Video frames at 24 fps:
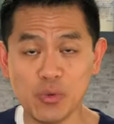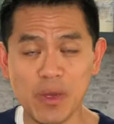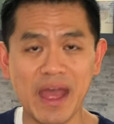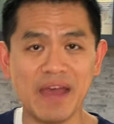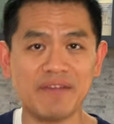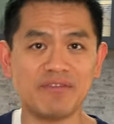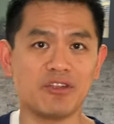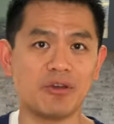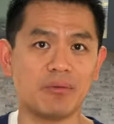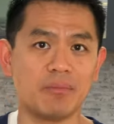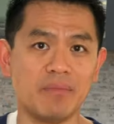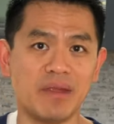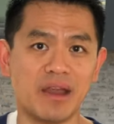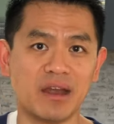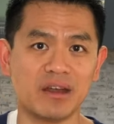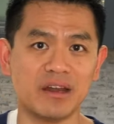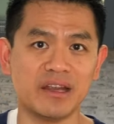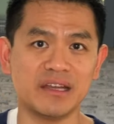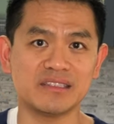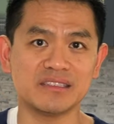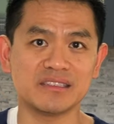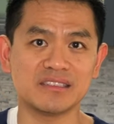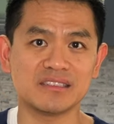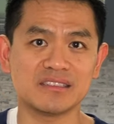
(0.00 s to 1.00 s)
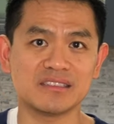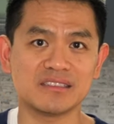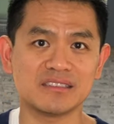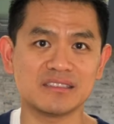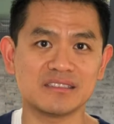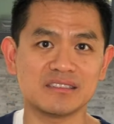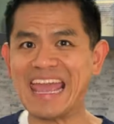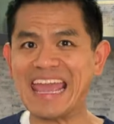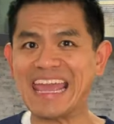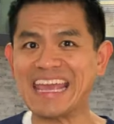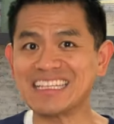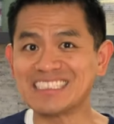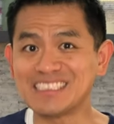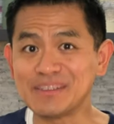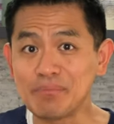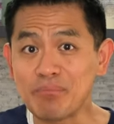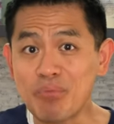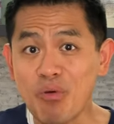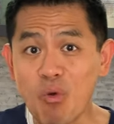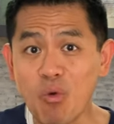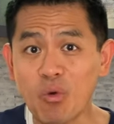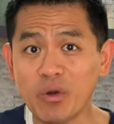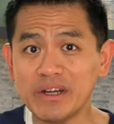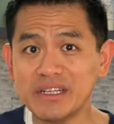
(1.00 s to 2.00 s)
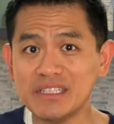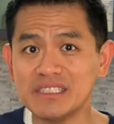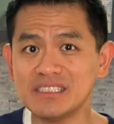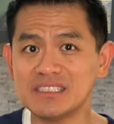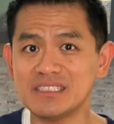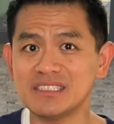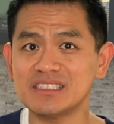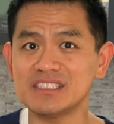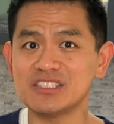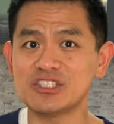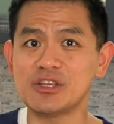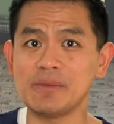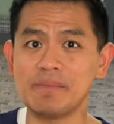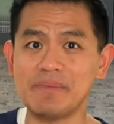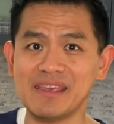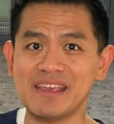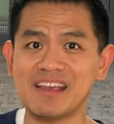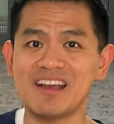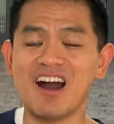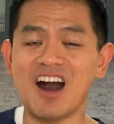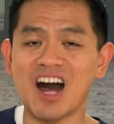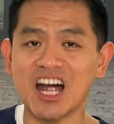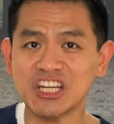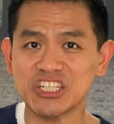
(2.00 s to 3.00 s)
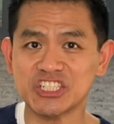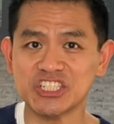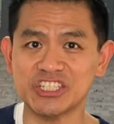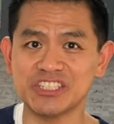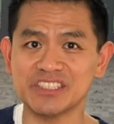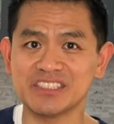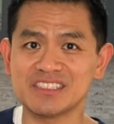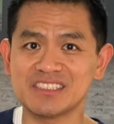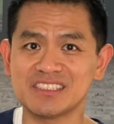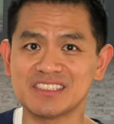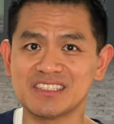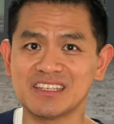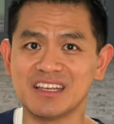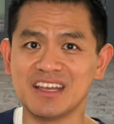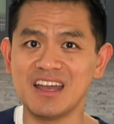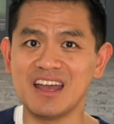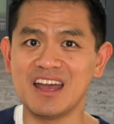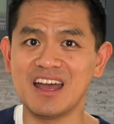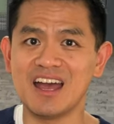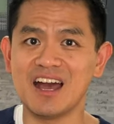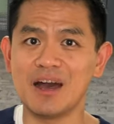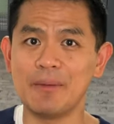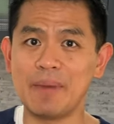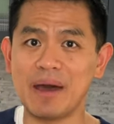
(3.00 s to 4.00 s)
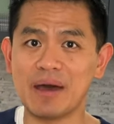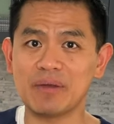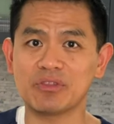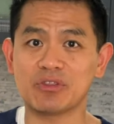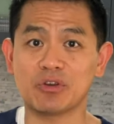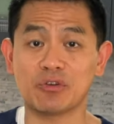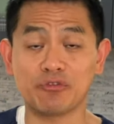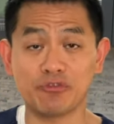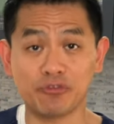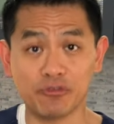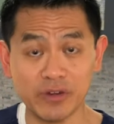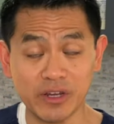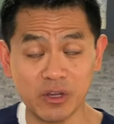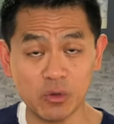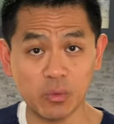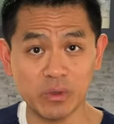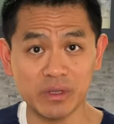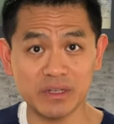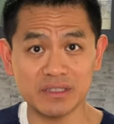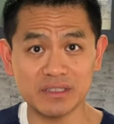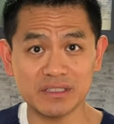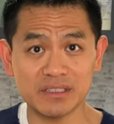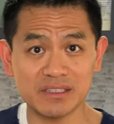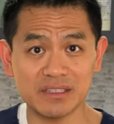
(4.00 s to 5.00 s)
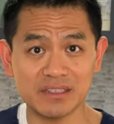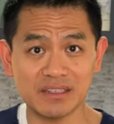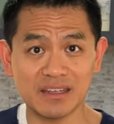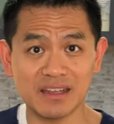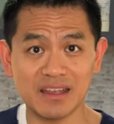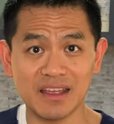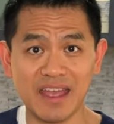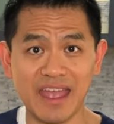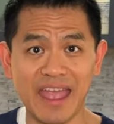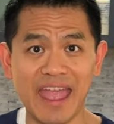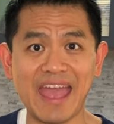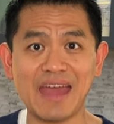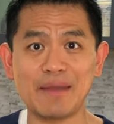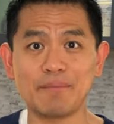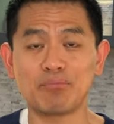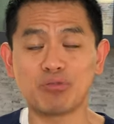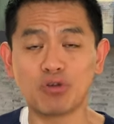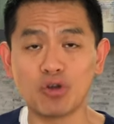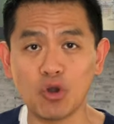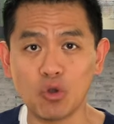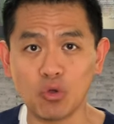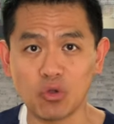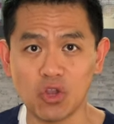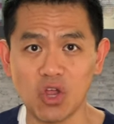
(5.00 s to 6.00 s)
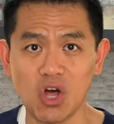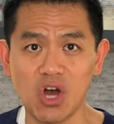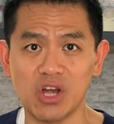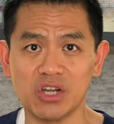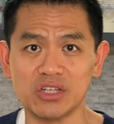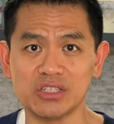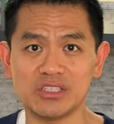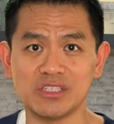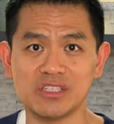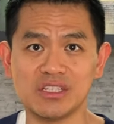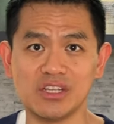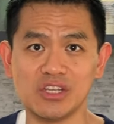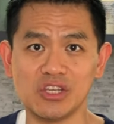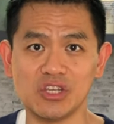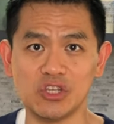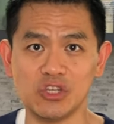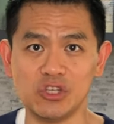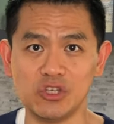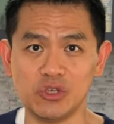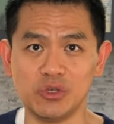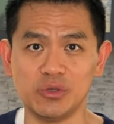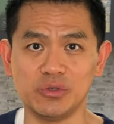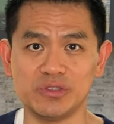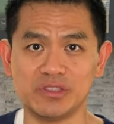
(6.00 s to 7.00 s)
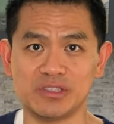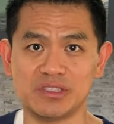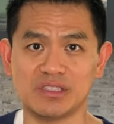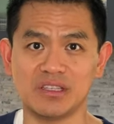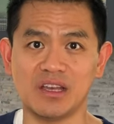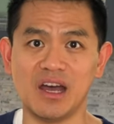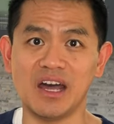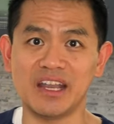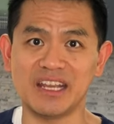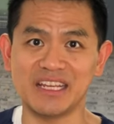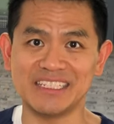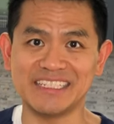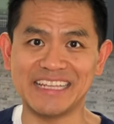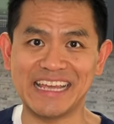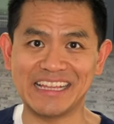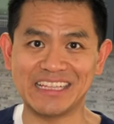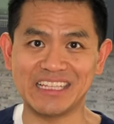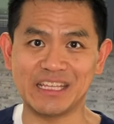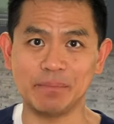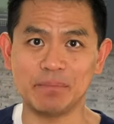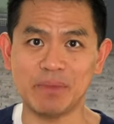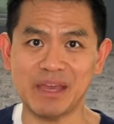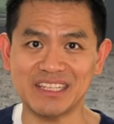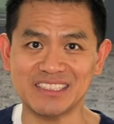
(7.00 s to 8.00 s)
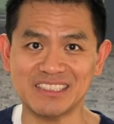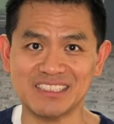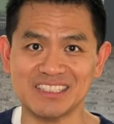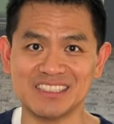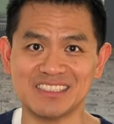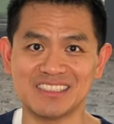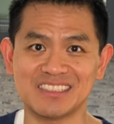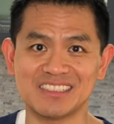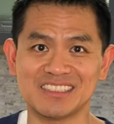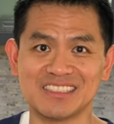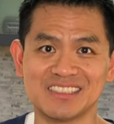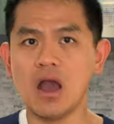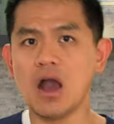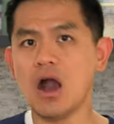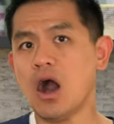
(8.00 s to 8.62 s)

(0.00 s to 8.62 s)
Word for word: have their merits, it's important to be cautious about their frequent and prolonged use on a daily basis.